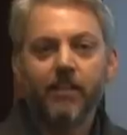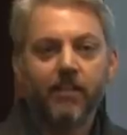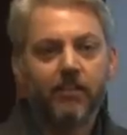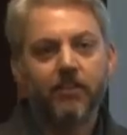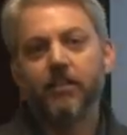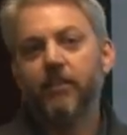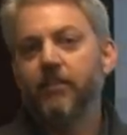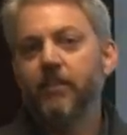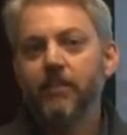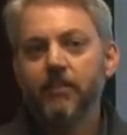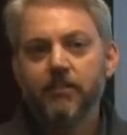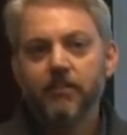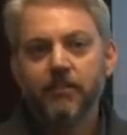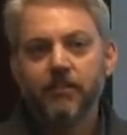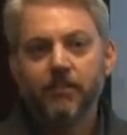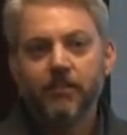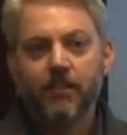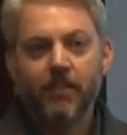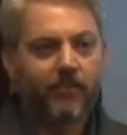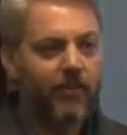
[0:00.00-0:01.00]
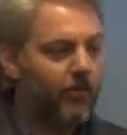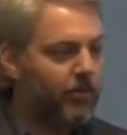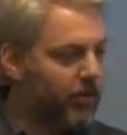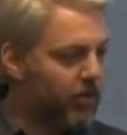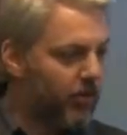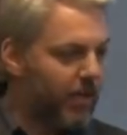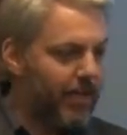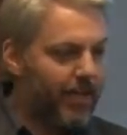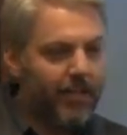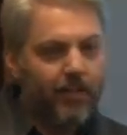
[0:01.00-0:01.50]
get good at this. If I want to
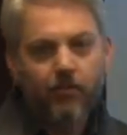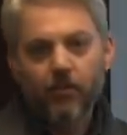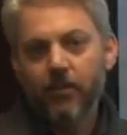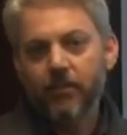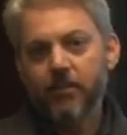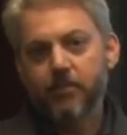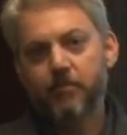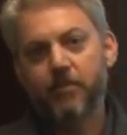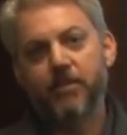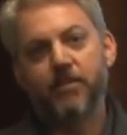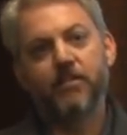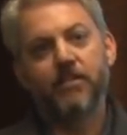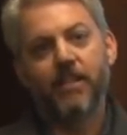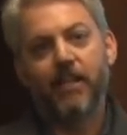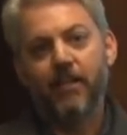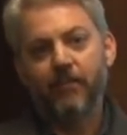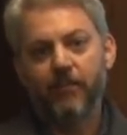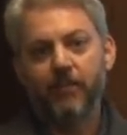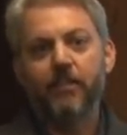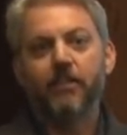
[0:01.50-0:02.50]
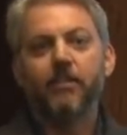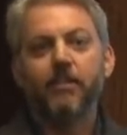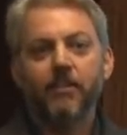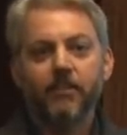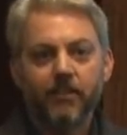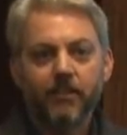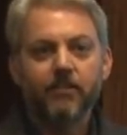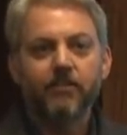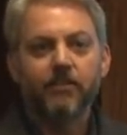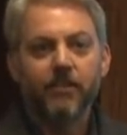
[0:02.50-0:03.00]
go anywhere in this business, I have to get good
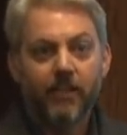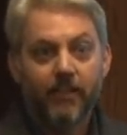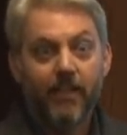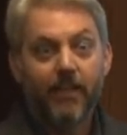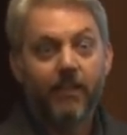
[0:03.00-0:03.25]
at this. And